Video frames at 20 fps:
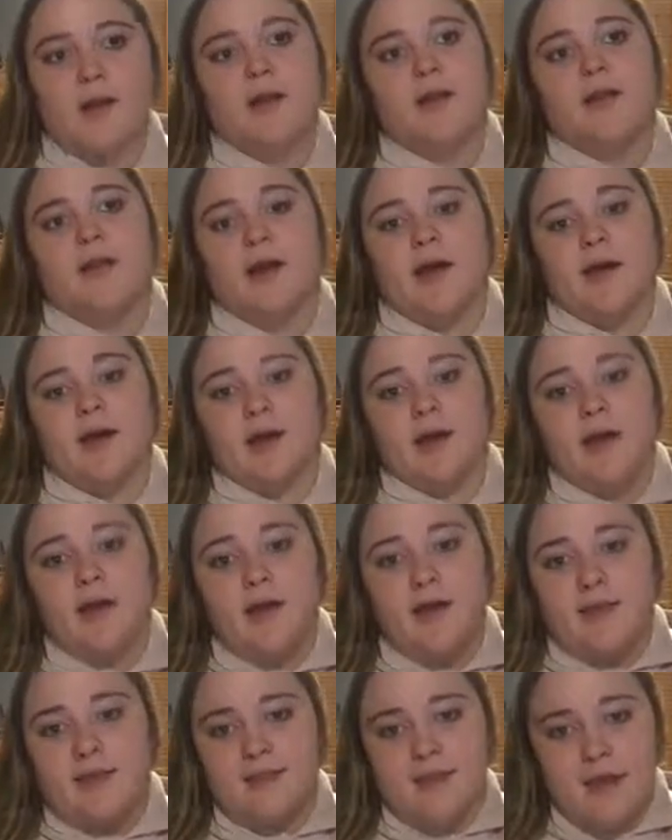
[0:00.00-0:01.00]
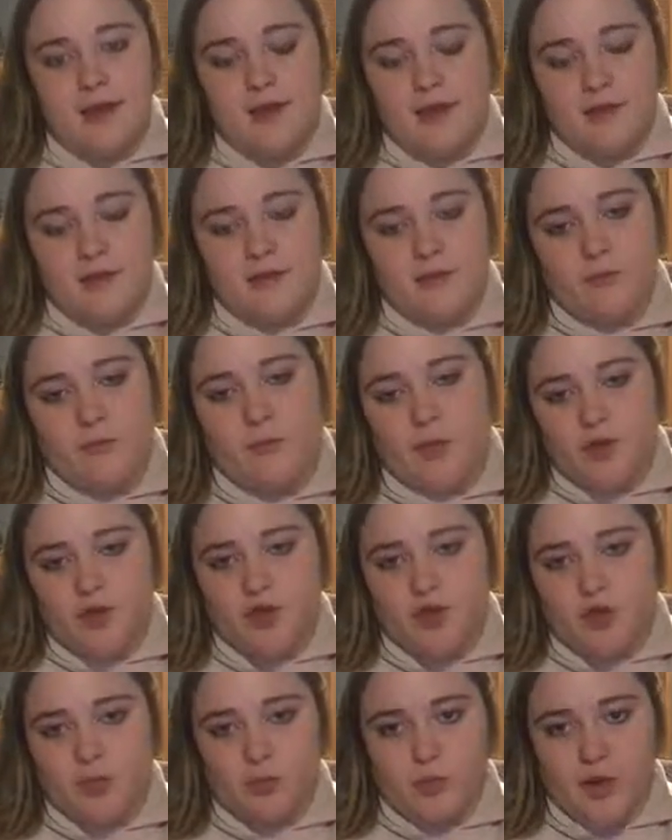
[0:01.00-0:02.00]
and think of
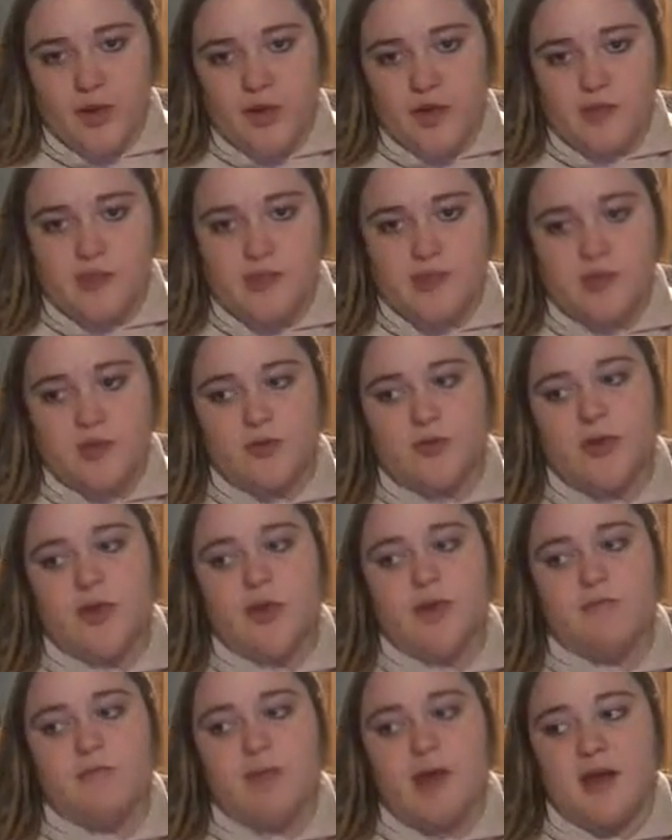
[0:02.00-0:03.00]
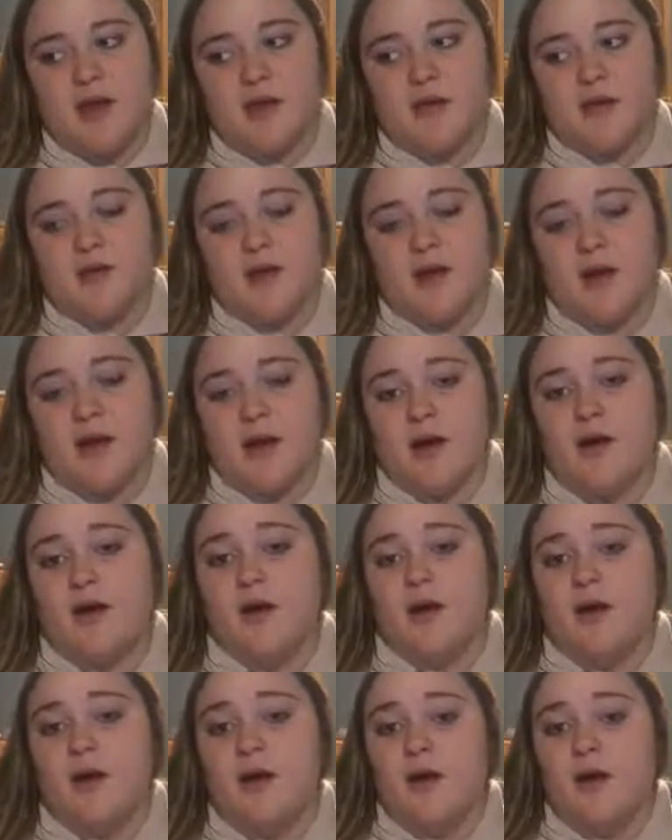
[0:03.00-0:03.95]
which ways you can make the